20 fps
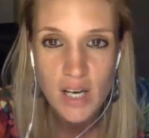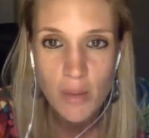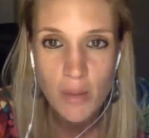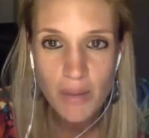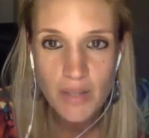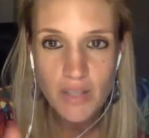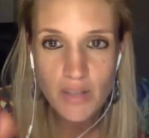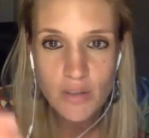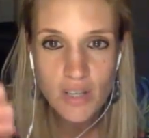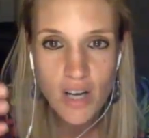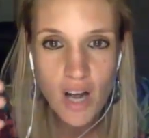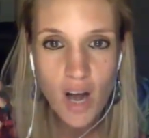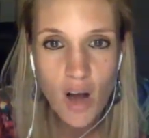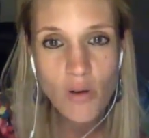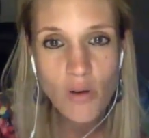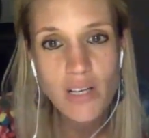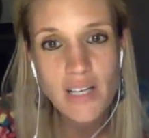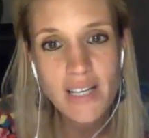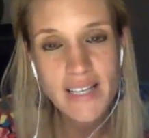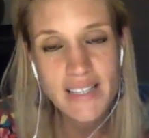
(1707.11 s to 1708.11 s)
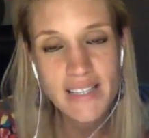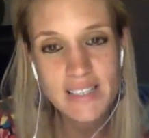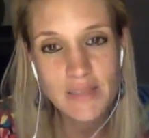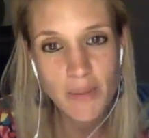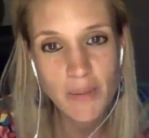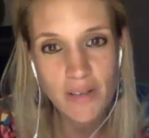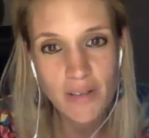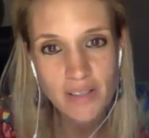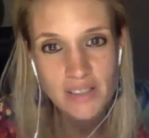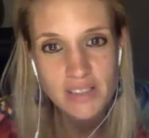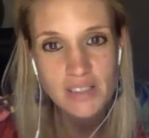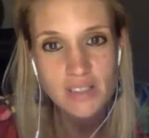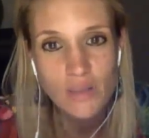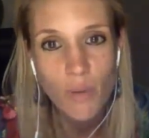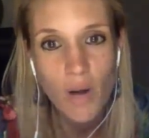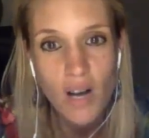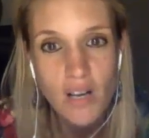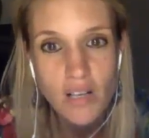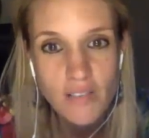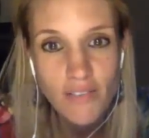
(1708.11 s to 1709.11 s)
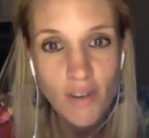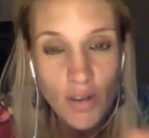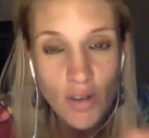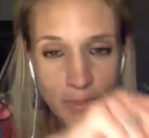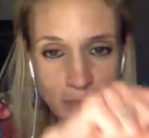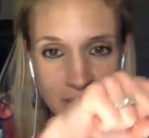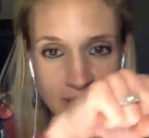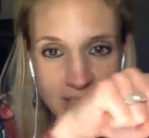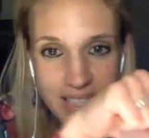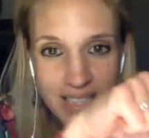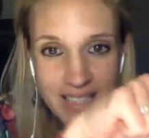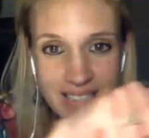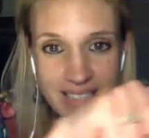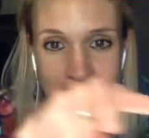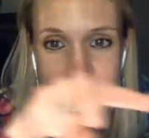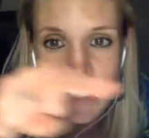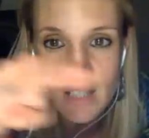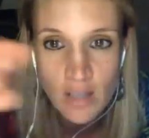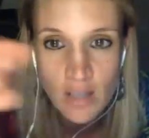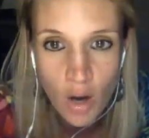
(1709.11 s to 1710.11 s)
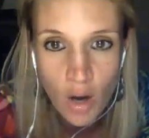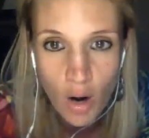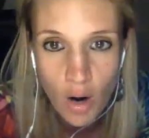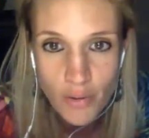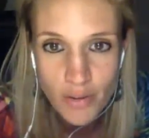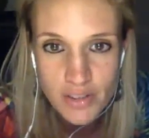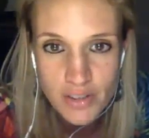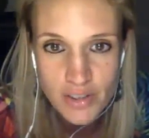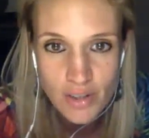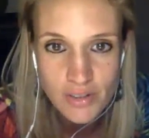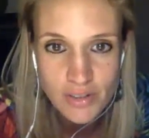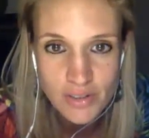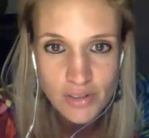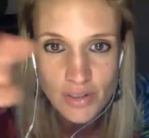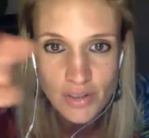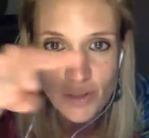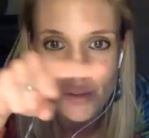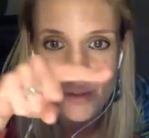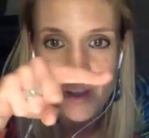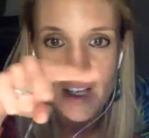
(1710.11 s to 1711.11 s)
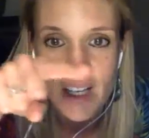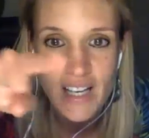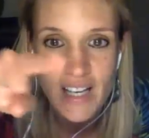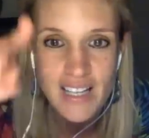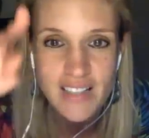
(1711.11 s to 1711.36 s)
but you can only experience the world of opposites in the horizontal,